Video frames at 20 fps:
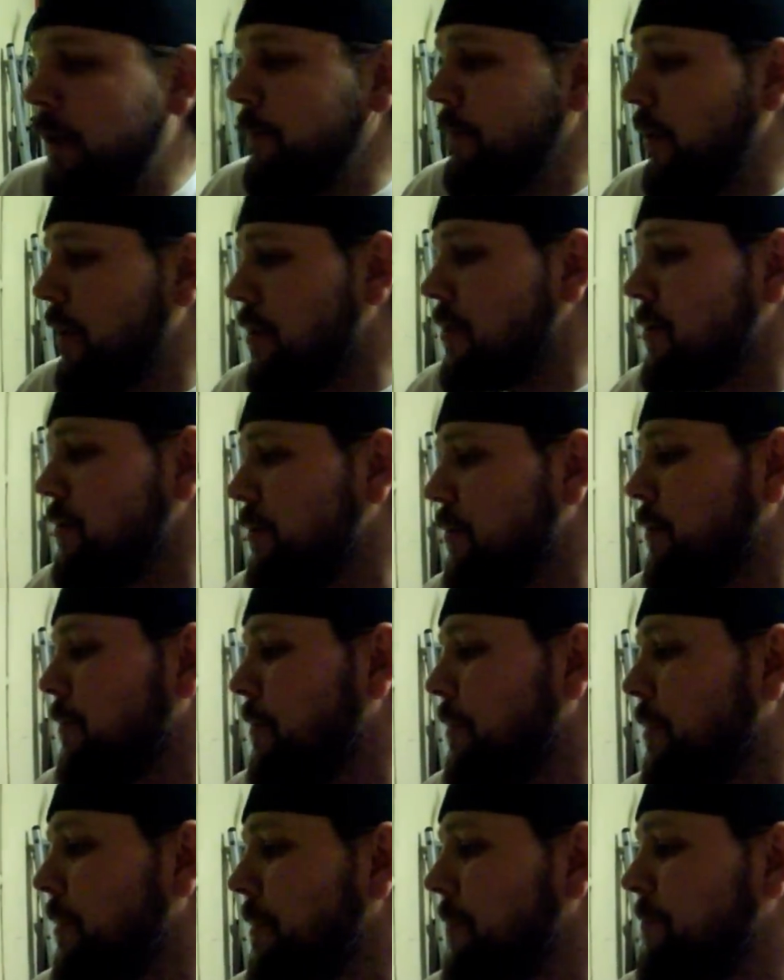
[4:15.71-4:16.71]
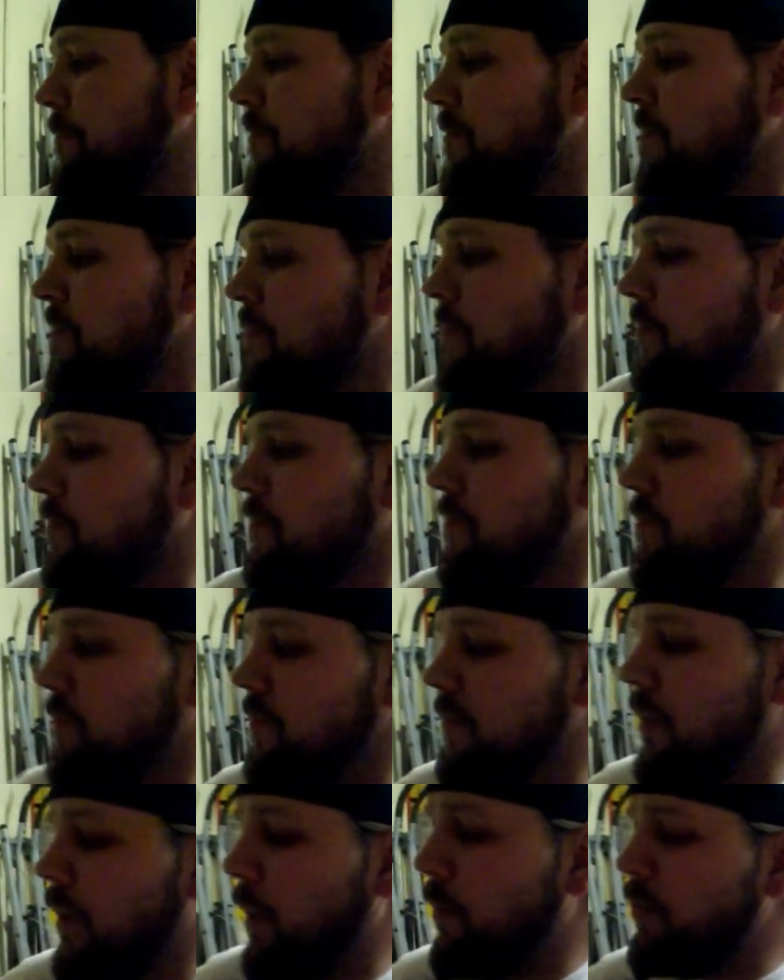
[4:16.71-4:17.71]
Not sure, but
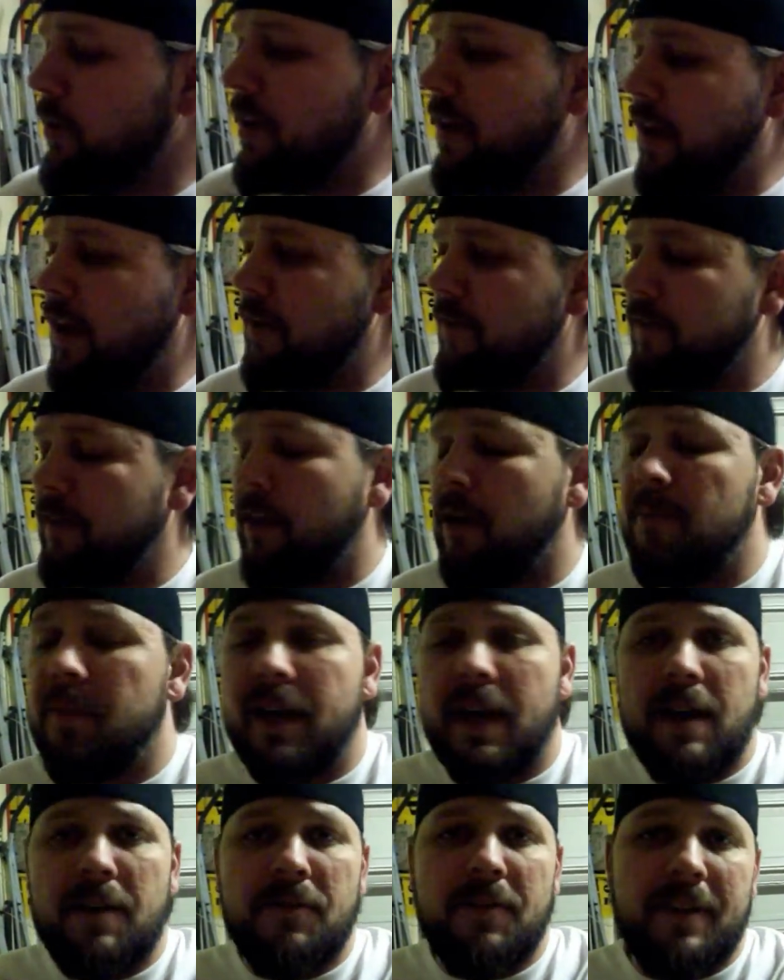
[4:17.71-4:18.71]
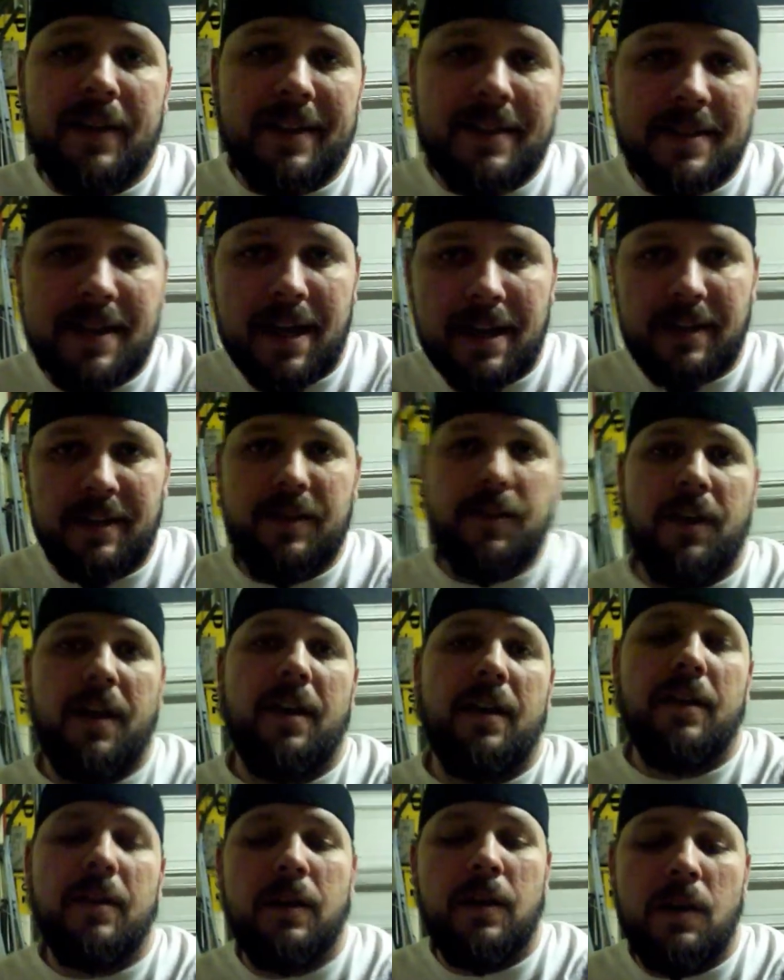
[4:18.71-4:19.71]
I want to have I going to have exactly
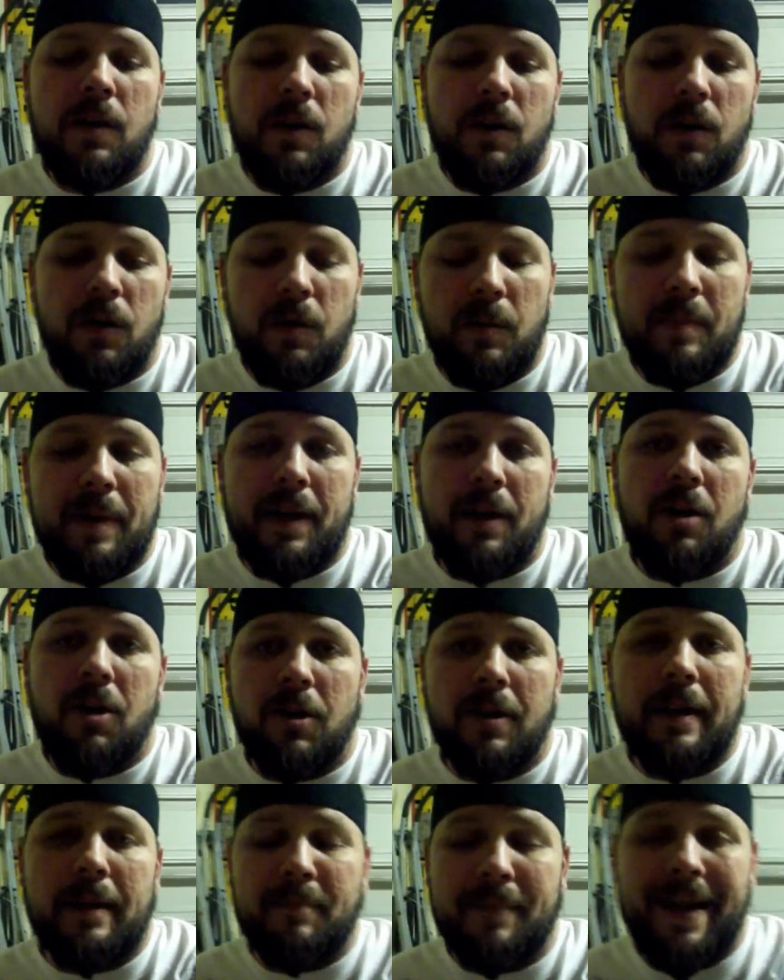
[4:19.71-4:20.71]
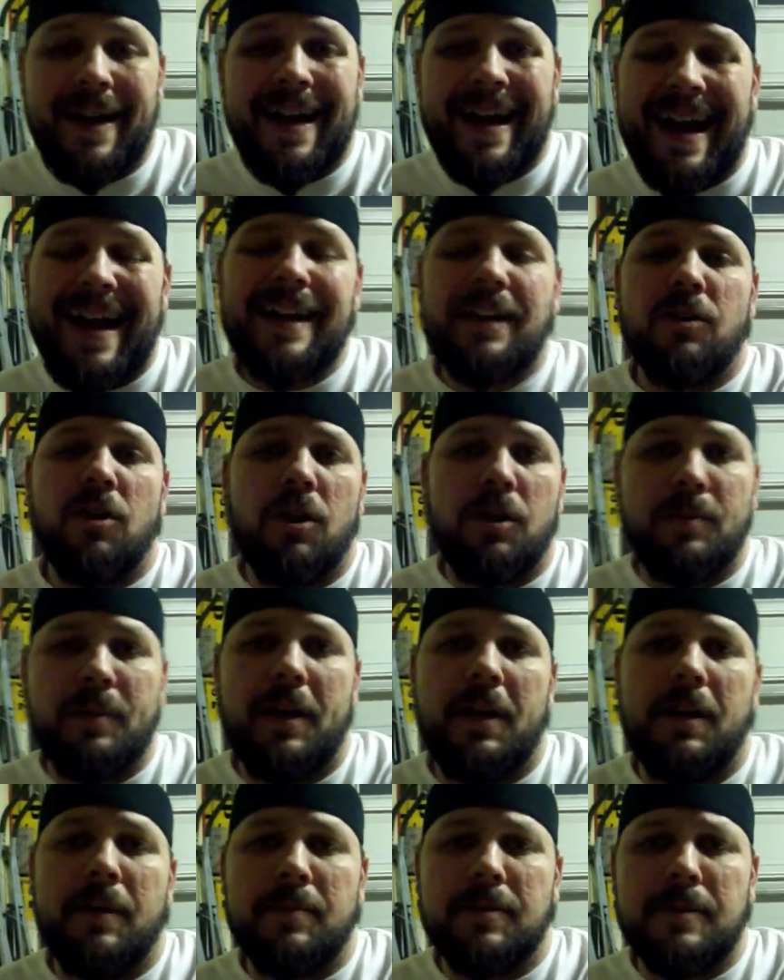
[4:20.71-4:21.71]
that on my heart my high carb
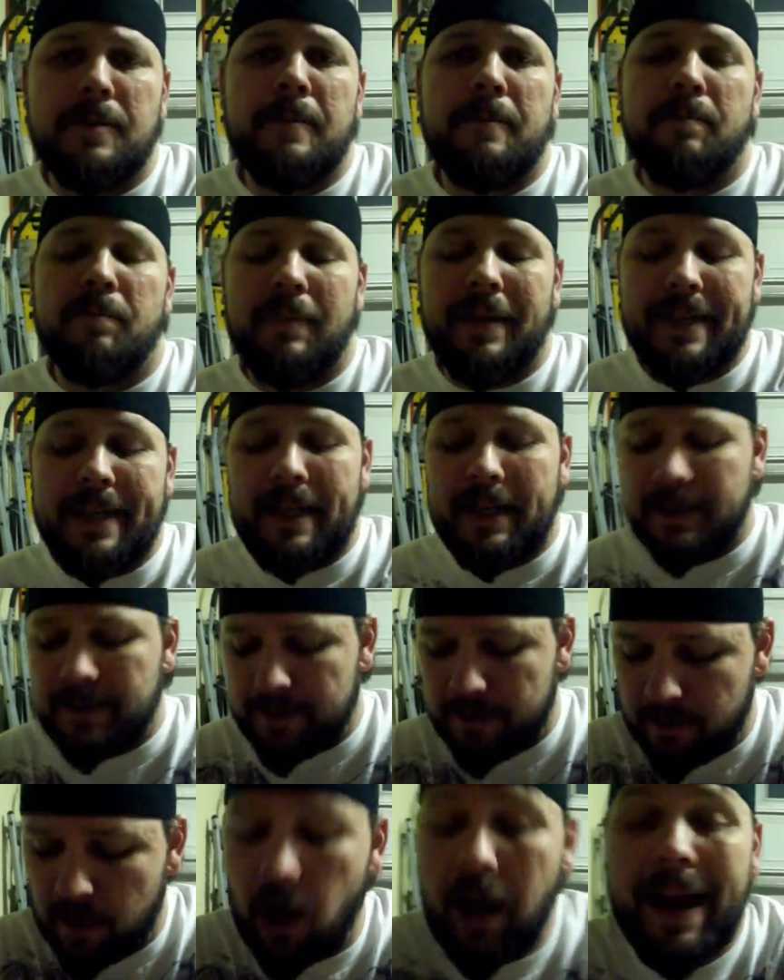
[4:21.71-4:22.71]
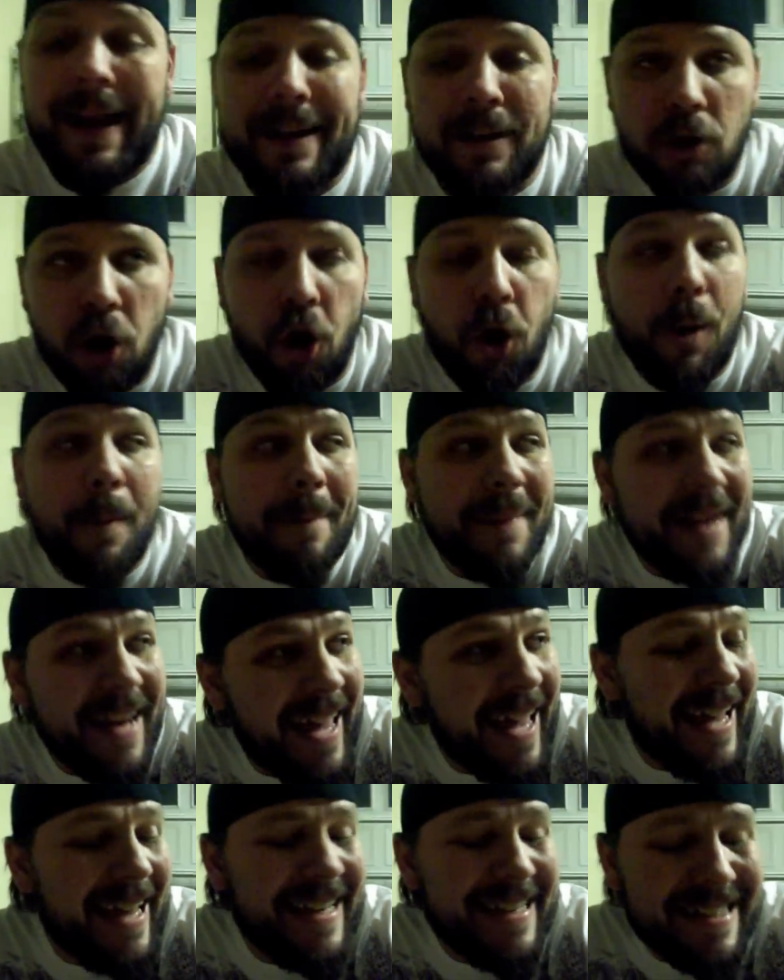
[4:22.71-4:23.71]
days, my days high carb
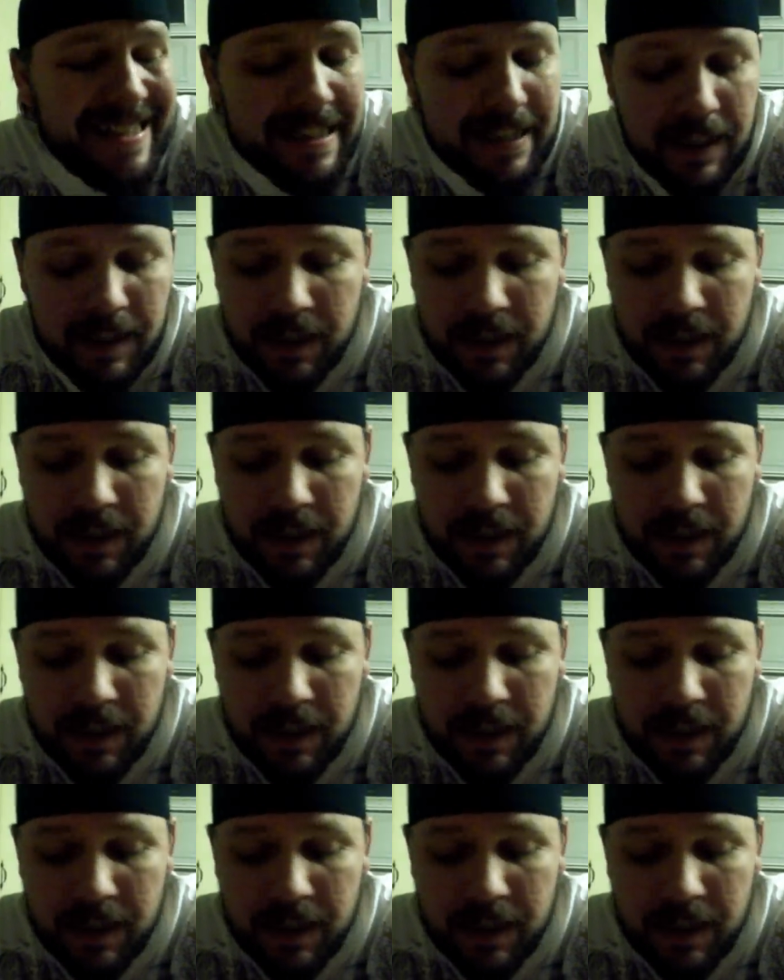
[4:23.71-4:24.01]
days,